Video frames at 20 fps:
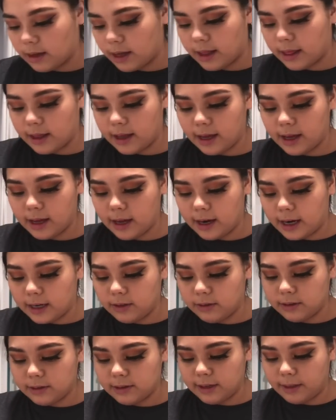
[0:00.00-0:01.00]
And then I
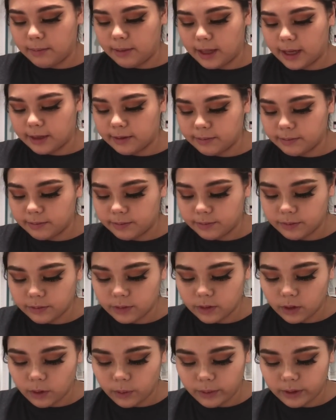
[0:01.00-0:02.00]
do the same thing
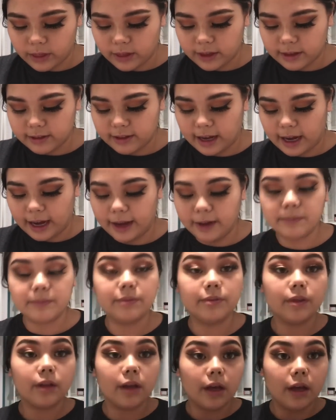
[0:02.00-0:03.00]
with this eye.
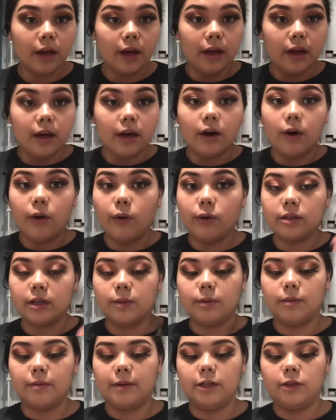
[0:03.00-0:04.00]
Hold
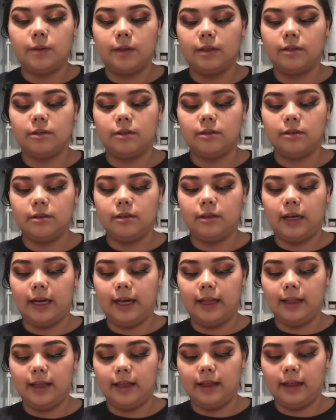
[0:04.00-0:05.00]
it with my tweezers,
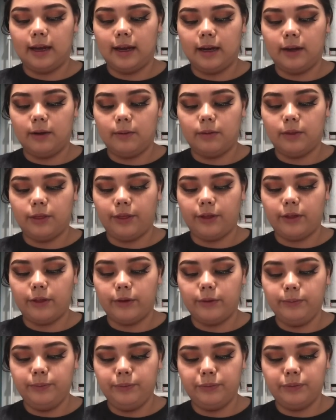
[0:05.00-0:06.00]
lightly line it with the glue.